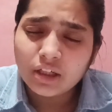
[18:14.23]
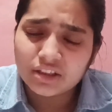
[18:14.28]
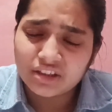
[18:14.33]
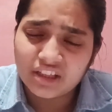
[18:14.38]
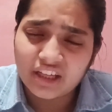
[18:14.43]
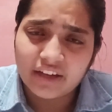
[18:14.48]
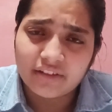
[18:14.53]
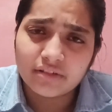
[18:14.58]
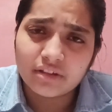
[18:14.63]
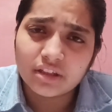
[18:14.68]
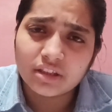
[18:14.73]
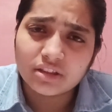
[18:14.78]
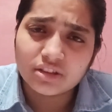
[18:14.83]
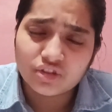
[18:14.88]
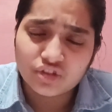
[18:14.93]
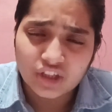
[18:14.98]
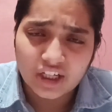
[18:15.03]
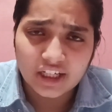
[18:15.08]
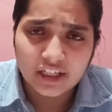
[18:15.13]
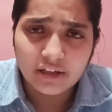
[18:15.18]
They have
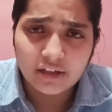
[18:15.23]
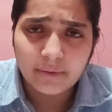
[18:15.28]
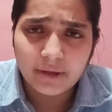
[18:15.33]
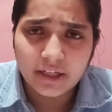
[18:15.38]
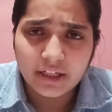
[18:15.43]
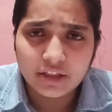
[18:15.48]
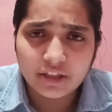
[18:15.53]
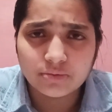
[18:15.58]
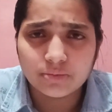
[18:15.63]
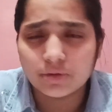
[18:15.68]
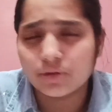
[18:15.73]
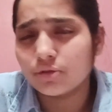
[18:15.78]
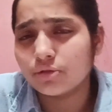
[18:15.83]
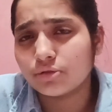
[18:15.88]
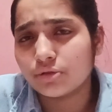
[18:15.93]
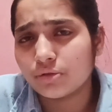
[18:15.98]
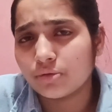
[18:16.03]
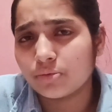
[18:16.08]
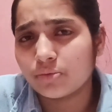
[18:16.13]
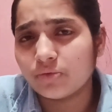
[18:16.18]
done child marriage
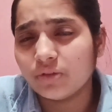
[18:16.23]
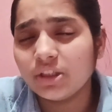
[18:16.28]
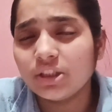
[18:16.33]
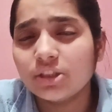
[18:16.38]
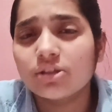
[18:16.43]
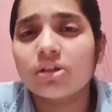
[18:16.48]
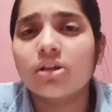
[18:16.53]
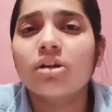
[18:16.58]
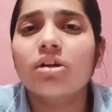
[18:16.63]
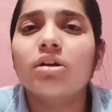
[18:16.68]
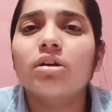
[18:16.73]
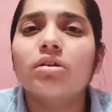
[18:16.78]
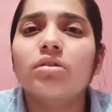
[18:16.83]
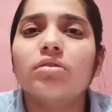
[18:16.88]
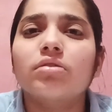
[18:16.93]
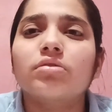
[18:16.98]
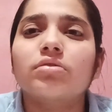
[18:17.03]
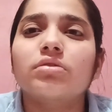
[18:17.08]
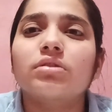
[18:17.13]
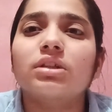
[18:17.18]
because of which
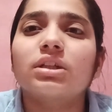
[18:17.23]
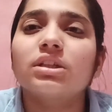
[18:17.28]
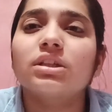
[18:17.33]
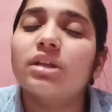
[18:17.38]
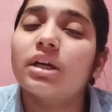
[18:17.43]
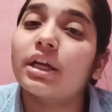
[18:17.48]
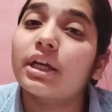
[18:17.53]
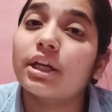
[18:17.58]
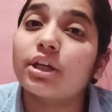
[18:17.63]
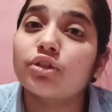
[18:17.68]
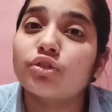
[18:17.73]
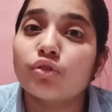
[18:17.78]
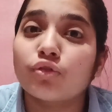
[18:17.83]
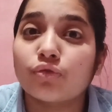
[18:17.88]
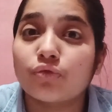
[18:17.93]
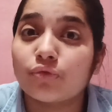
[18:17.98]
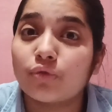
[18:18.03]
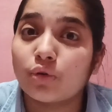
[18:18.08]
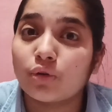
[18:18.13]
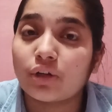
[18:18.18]
till the age
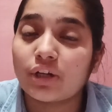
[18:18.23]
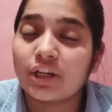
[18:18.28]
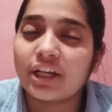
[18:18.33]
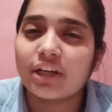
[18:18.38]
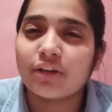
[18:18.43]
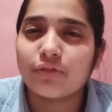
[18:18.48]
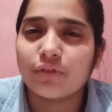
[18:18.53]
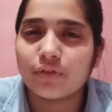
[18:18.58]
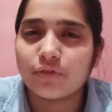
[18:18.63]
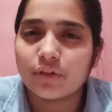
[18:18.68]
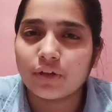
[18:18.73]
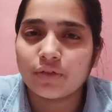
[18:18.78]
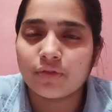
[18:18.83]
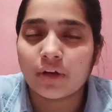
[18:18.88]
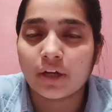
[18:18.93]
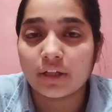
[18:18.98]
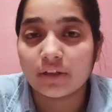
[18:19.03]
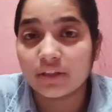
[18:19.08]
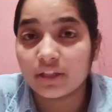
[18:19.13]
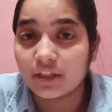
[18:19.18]
of 40 and
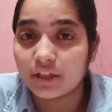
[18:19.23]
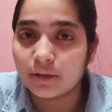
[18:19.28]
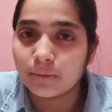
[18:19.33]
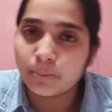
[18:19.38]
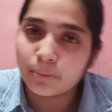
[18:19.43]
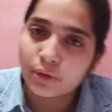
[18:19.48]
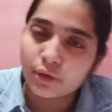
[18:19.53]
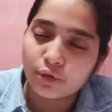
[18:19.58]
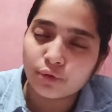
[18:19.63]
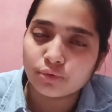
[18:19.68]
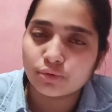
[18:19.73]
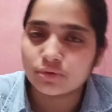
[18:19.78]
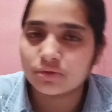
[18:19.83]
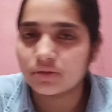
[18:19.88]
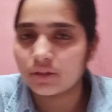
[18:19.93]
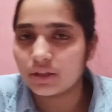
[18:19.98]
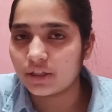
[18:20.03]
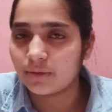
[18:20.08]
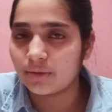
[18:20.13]
55 they reproduce,